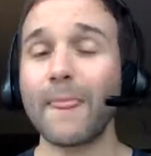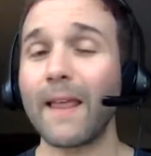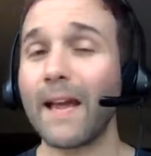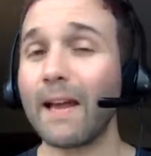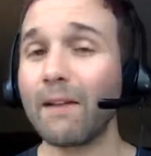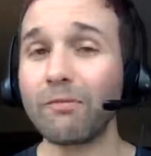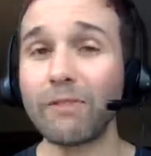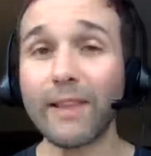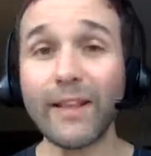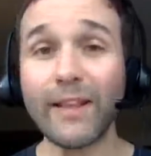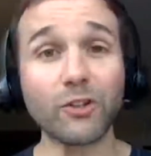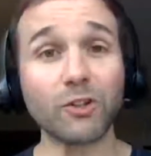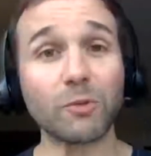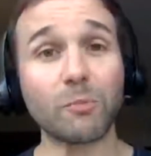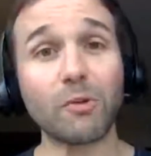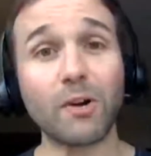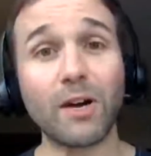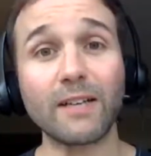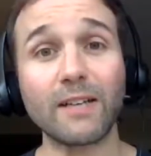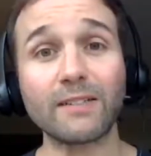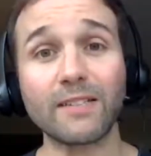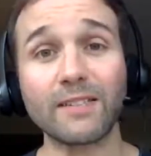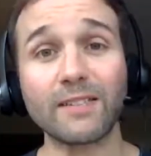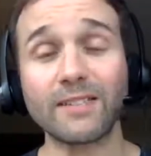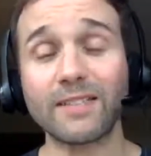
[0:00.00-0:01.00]
I've laid out the
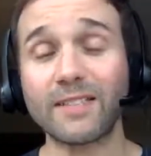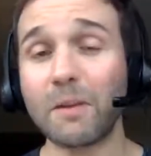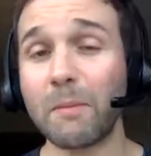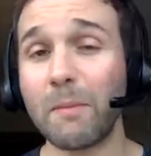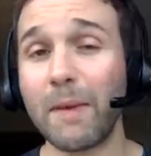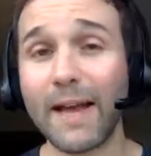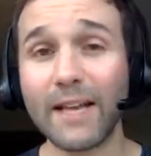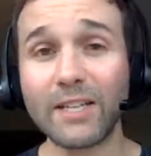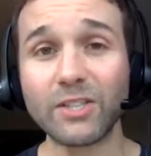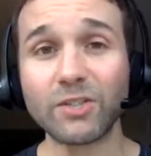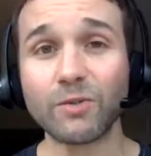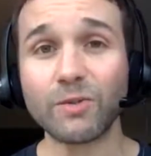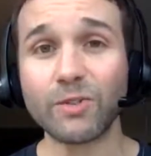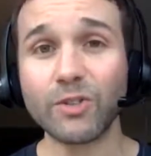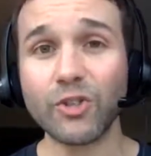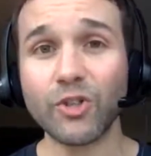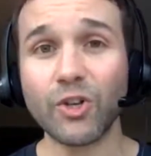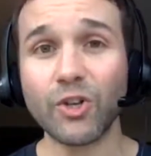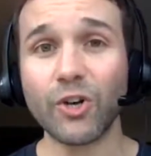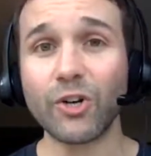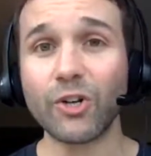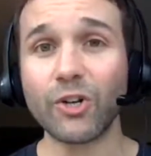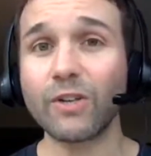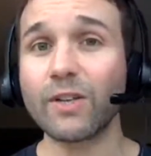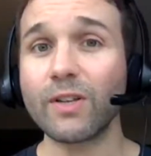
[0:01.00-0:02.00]
process in the Mastery
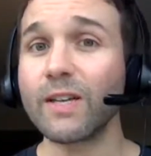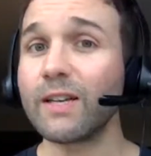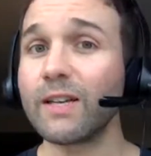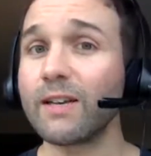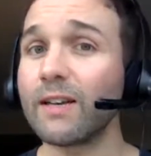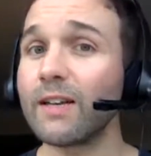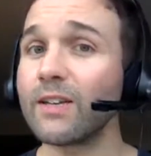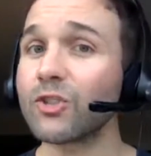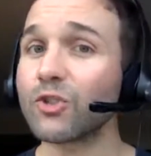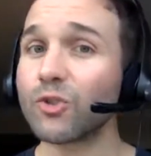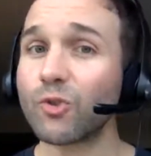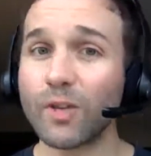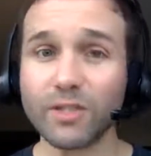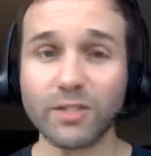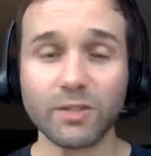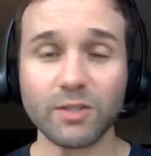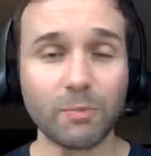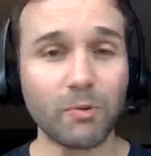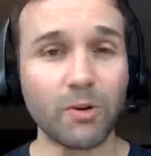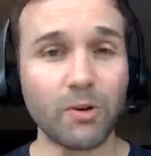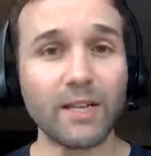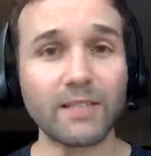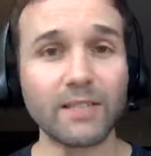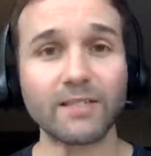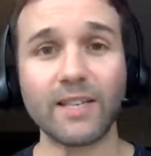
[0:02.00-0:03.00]
Journal. Trust the
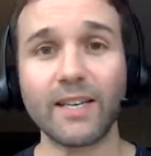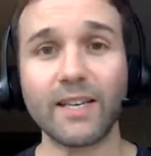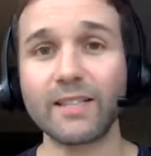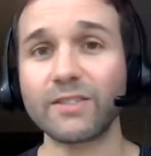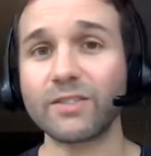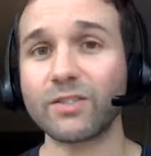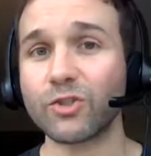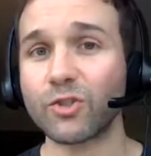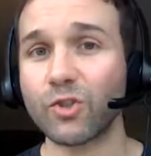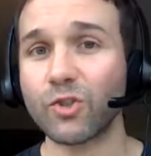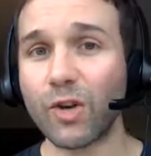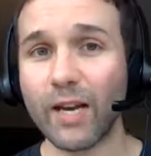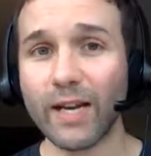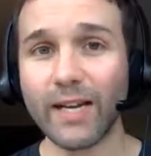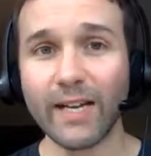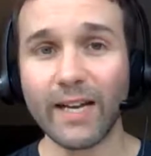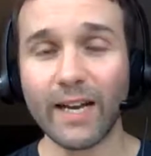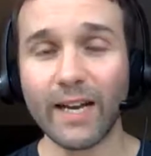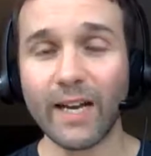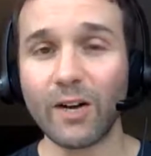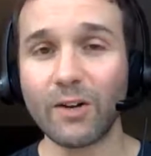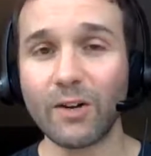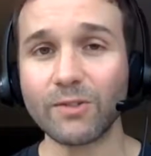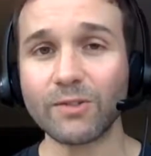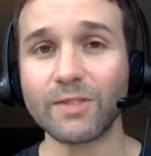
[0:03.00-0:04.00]
process, try it
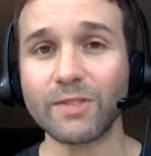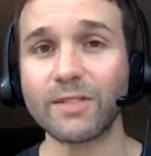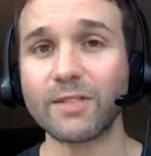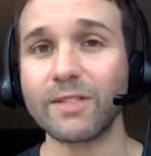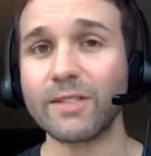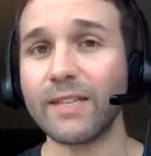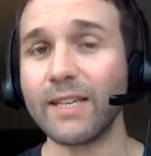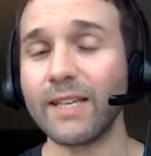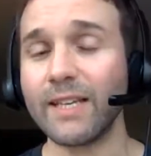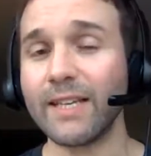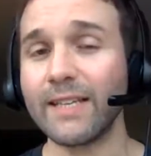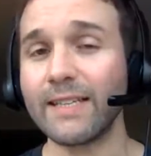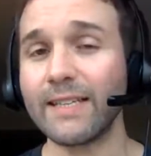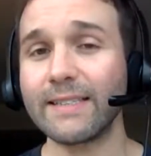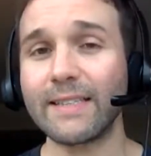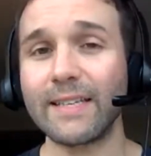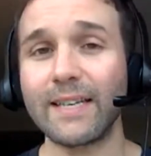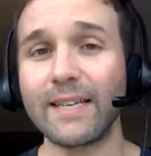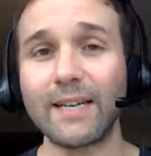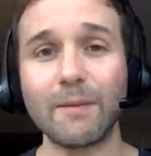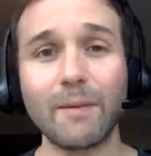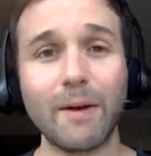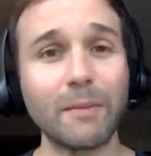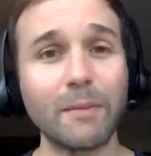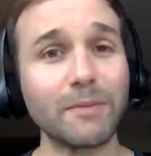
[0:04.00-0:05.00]
out. And
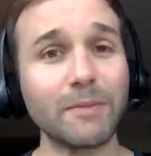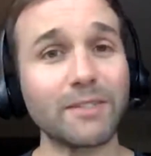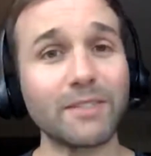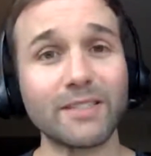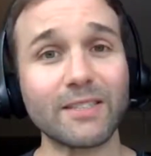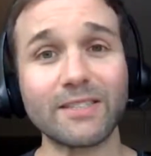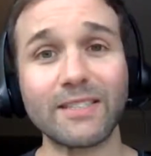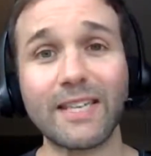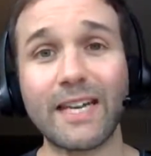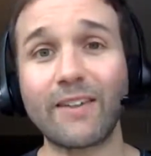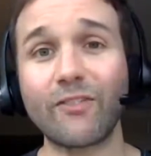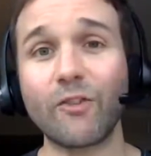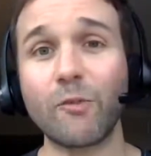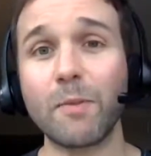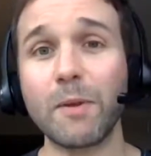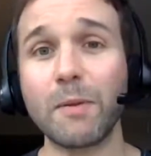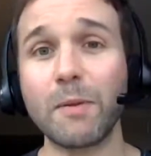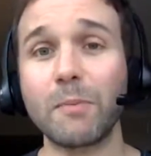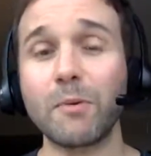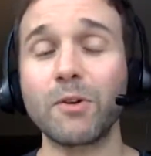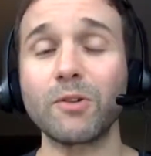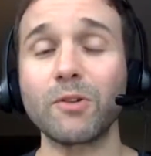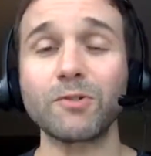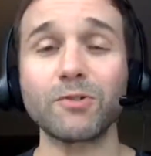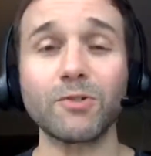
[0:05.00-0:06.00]
I'm just excited for
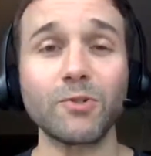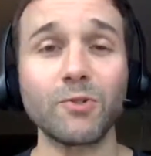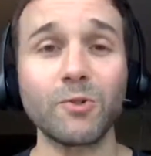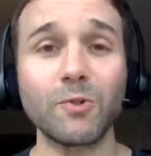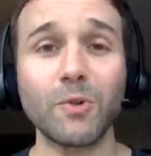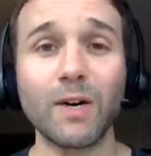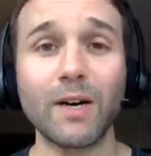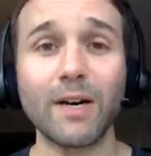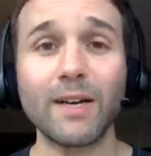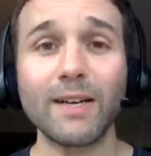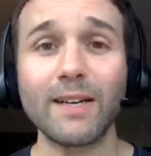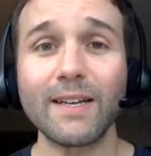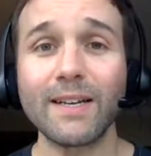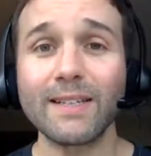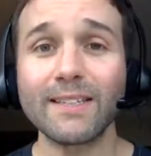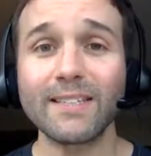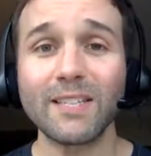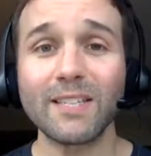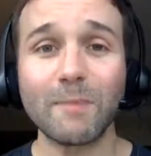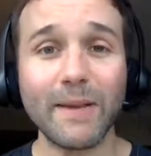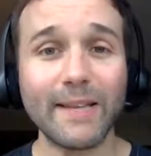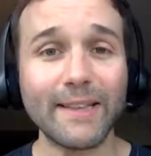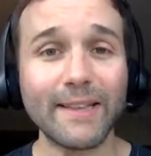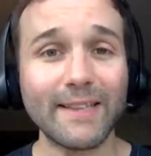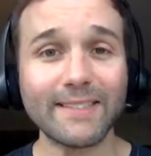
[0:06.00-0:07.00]
people to
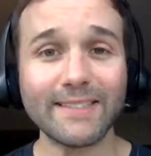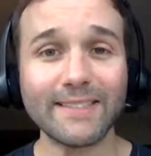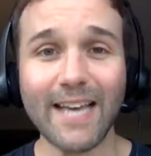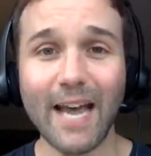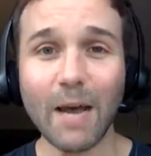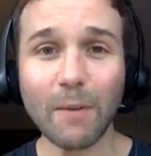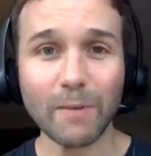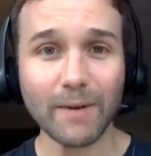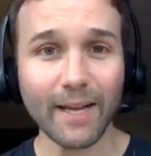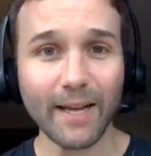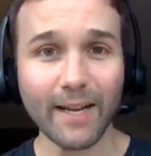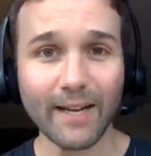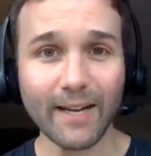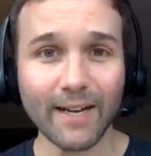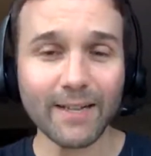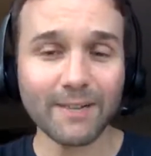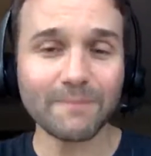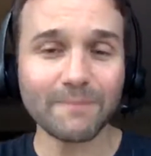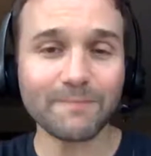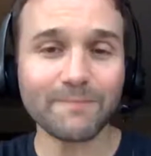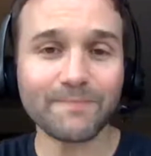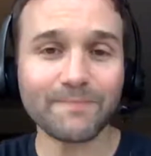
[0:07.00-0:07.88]
make things happen, Heneka.